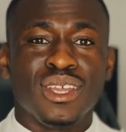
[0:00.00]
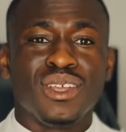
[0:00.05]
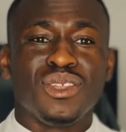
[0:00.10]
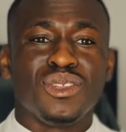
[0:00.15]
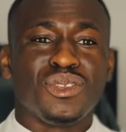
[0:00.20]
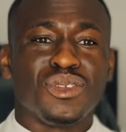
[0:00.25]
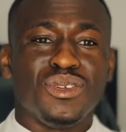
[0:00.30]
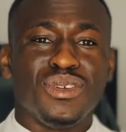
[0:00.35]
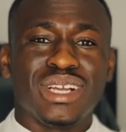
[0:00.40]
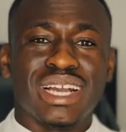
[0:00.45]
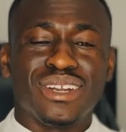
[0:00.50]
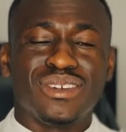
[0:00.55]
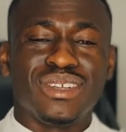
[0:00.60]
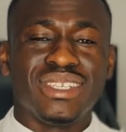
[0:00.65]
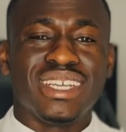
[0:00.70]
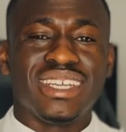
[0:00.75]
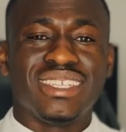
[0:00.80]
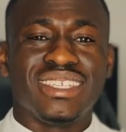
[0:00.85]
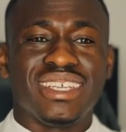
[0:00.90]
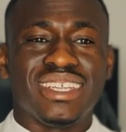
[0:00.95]
So you cannot
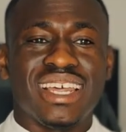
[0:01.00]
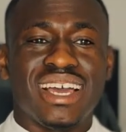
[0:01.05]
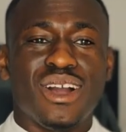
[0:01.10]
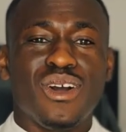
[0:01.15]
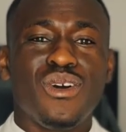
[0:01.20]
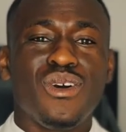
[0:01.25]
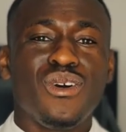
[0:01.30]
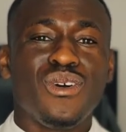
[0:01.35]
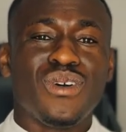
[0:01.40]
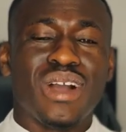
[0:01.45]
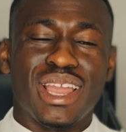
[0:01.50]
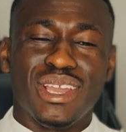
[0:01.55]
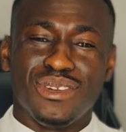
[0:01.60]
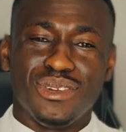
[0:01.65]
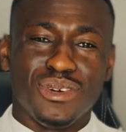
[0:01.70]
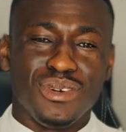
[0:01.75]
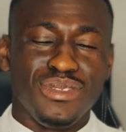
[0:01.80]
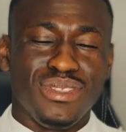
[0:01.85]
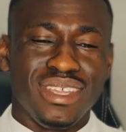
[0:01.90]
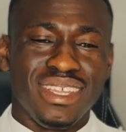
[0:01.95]
just say that, oh, I
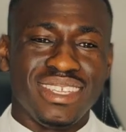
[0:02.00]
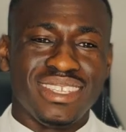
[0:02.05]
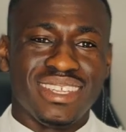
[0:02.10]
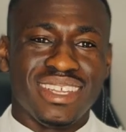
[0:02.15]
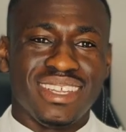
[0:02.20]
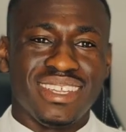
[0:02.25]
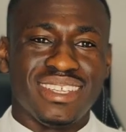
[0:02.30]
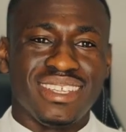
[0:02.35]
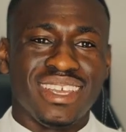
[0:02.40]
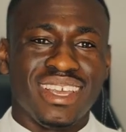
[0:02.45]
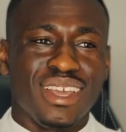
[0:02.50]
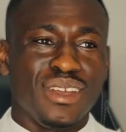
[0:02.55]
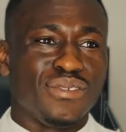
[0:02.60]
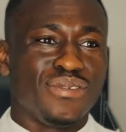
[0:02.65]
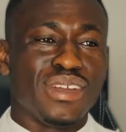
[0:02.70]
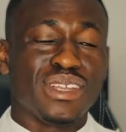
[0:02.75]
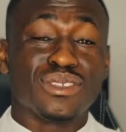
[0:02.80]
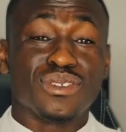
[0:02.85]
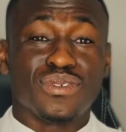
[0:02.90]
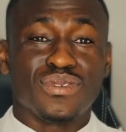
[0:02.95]
know these things.
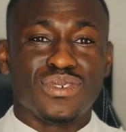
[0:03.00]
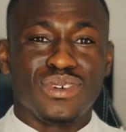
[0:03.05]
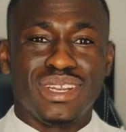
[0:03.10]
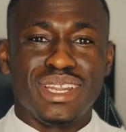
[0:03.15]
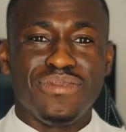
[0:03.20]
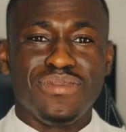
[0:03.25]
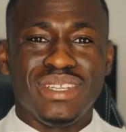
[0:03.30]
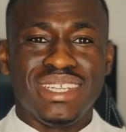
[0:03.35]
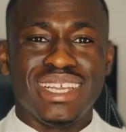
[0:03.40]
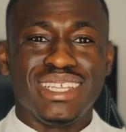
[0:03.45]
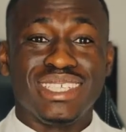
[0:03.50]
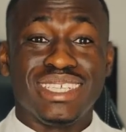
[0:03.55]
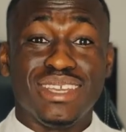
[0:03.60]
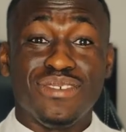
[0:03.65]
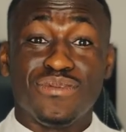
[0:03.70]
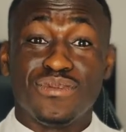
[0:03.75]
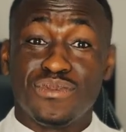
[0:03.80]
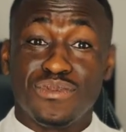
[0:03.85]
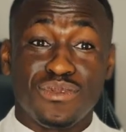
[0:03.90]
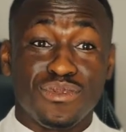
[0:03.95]
First of all, let me just give
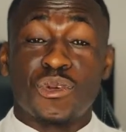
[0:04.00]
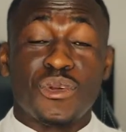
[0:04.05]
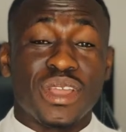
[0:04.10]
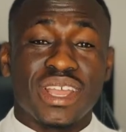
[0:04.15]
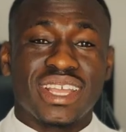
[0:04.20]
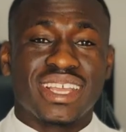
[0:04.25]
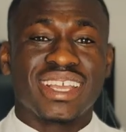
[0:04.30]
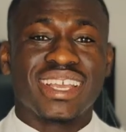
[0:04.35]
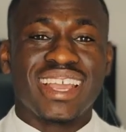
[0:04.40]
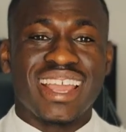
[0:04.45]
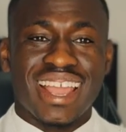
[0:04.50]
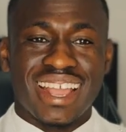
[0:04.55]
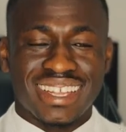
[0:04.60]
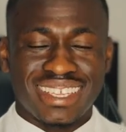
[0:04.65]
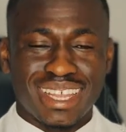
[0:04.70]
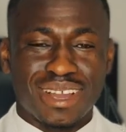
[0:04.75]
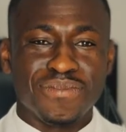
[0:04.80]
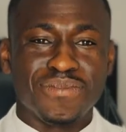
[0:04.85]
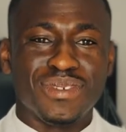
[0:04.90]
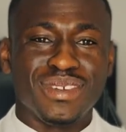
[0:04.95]
quick
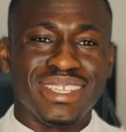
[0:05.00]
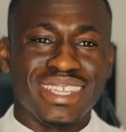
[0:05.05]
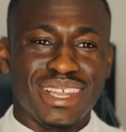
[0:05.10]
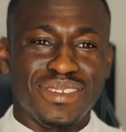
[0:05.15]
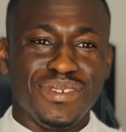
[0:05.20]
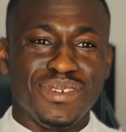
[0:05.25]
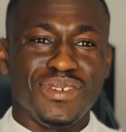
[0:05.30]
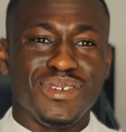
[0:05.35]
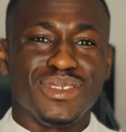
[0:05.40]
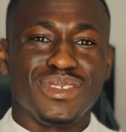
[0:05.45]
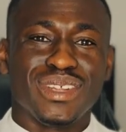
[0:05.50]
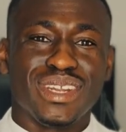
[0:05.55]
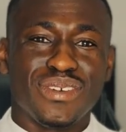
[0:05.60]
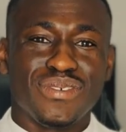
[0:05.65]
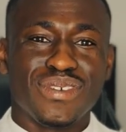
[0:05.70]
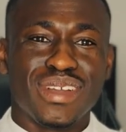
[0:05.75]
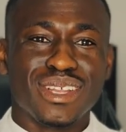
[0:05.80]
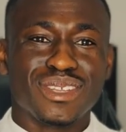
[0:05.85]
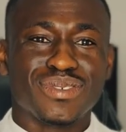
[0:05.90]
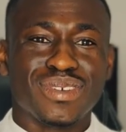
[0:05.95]
examples and you go. So the
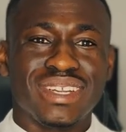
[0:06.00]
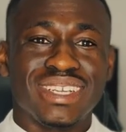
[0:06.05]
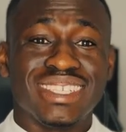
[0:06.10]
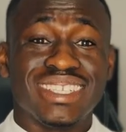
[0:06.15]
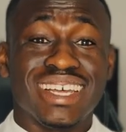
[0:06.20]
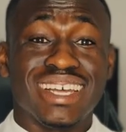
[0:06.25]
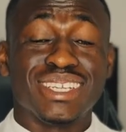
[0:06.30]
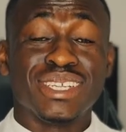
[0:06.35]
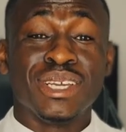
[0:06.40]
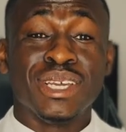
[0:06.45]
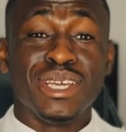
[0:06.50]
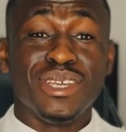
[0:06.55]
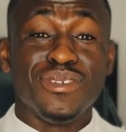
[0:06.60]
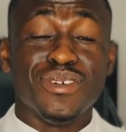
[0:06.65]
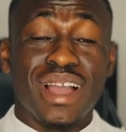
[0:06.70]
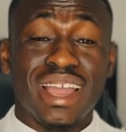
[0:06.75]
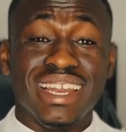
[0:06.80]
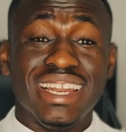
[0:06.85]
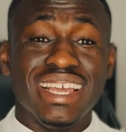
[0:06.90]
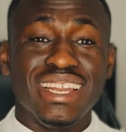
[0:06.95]
first one is that
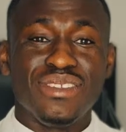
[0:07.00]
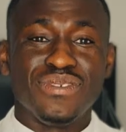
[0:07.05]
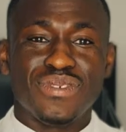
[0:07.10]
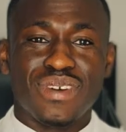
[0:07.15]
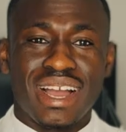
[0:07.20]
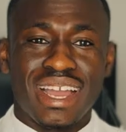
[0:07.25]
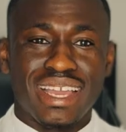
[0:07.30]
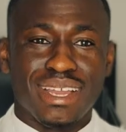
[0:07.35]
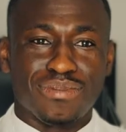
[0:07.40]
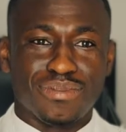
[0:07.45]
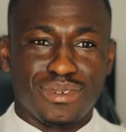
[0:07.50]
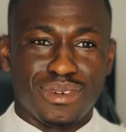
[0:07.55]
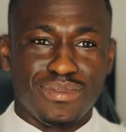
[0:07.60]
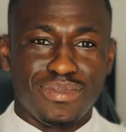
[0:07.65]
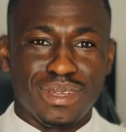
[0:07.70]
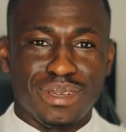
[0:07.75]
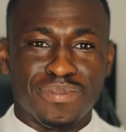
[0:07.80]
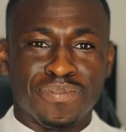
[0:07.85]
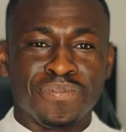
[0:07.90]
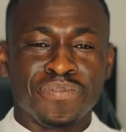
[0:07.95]
you identify a
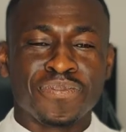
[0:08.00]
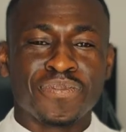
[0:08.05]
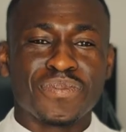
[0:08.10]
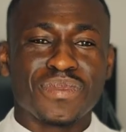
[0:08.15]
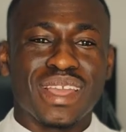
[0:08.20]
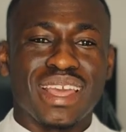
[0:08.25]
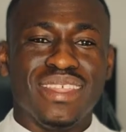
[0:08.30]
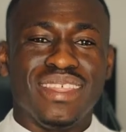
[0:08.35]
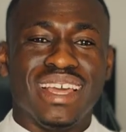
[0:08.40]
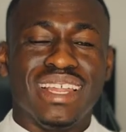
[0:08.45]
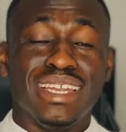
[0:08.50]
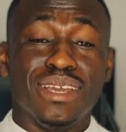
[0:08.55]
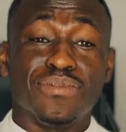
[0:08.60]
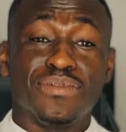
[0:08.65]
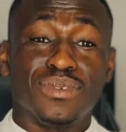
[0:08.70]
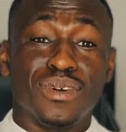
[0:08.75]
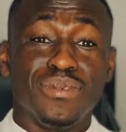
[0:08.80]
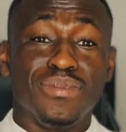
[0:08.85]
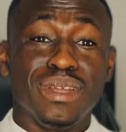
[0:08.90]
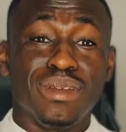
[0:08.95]
problem, and then the
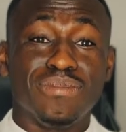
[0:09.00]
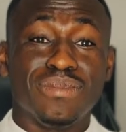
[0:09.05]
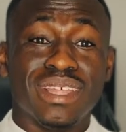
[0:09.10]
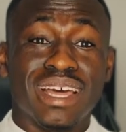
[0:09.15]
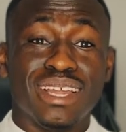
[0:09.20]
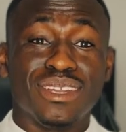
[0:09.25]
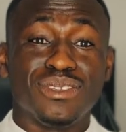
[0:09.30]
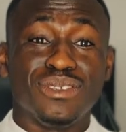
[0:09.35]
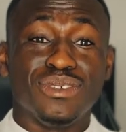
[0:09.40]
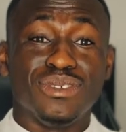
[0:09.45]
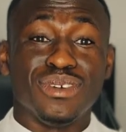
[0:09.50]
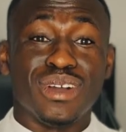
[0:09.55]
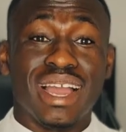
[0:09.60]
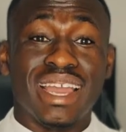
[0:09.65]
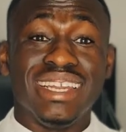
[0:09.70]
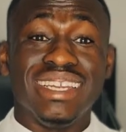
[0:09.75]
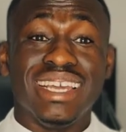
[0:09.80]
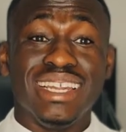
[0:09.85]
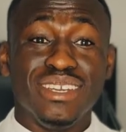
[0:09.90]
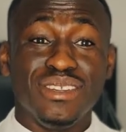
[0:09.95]
problem that you
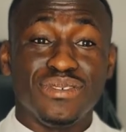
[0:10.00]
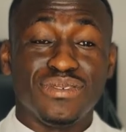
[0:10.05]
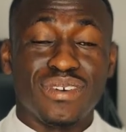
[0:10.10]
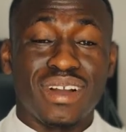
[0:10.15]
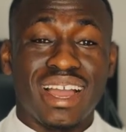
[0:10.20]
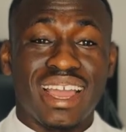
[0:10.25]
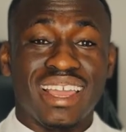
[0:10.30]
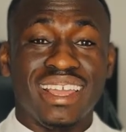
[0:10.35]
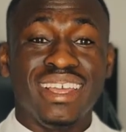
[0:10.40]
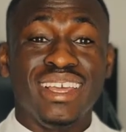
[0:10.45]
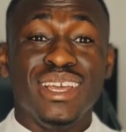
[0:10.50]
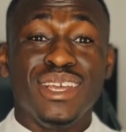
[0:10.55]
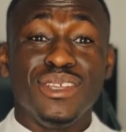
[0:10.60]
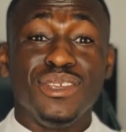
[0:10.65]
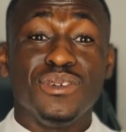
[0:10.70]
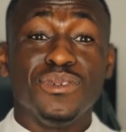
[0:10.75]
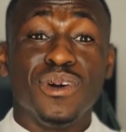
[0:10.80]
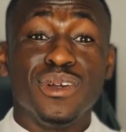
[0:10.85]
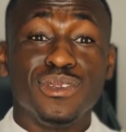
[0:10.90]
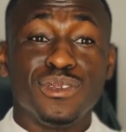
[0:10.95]
identify,
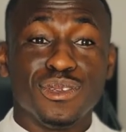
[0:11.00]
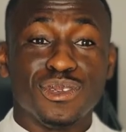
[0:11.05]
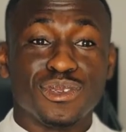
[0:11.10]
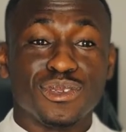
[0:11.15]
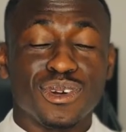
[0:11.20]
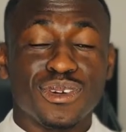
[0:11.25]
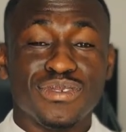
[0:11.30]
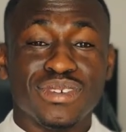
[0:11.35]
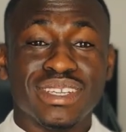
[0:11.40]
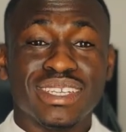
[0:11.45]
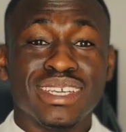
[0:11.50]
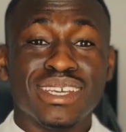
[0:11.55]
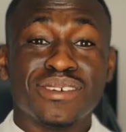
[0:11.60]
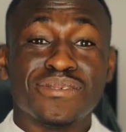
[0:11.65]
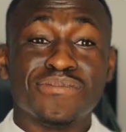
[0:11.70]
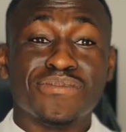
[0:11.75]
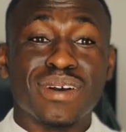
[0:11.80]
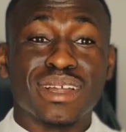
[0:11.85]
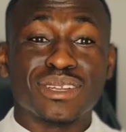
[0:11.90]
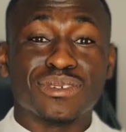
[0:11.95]
you want to solve it,
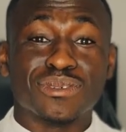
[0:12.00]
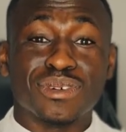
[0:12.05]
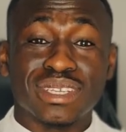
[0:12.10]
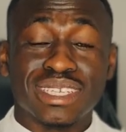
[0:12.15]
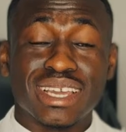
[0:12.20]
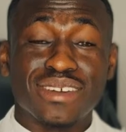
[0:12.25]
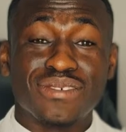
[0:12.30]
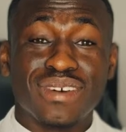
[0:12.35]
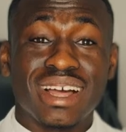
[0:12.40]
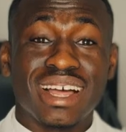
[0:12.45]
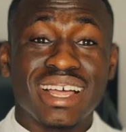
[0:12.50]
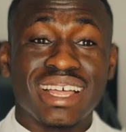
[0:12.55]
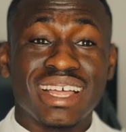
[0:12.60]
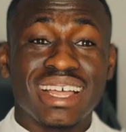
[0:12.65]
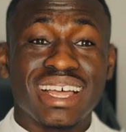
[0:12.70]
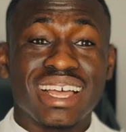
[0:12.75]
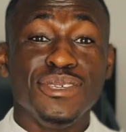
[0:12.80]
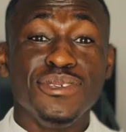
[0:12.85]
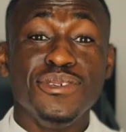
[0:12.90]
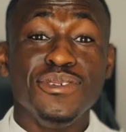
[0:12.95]
but whatever
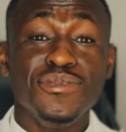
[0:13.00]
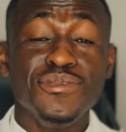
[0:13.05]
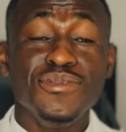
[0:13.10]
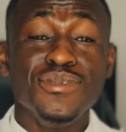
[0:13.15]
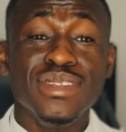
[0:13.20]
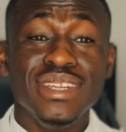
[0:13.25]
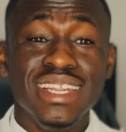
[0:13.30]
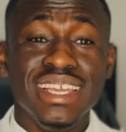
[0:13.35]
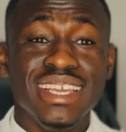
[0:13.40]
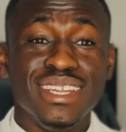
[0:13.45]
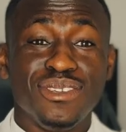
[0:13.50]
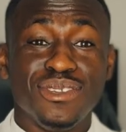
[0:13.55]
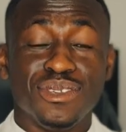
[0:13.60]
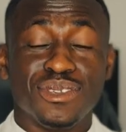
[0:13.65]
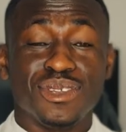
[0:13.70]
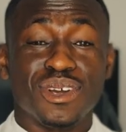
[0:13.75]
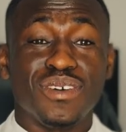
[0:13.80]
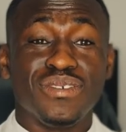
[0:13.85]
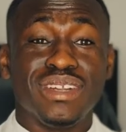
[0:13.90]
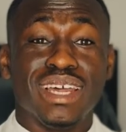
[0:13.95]
you need to
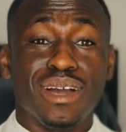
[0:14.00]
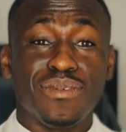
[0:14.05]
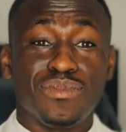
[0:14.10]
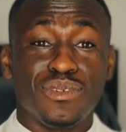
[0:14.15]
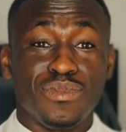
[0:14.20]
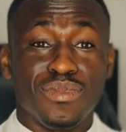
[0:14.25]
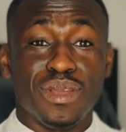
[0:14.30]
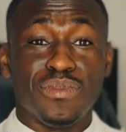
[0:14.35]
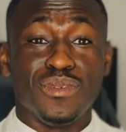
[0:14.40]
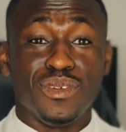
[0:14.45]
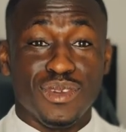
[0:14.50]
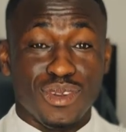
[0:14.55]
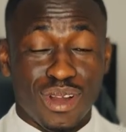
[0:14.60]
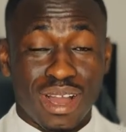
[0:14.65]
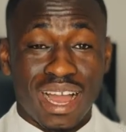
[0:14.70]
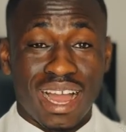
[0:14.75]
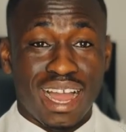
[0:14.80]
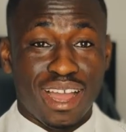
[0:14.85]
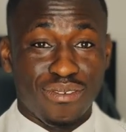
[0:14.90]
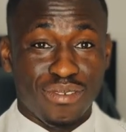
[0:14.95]
solve that problem, you
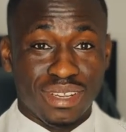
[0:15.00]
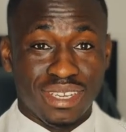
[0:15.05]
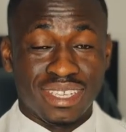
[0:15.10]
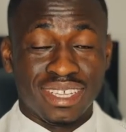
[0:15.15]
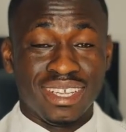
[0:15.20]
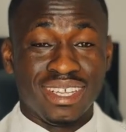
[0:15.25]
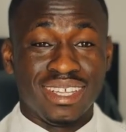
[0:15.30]
don't have it.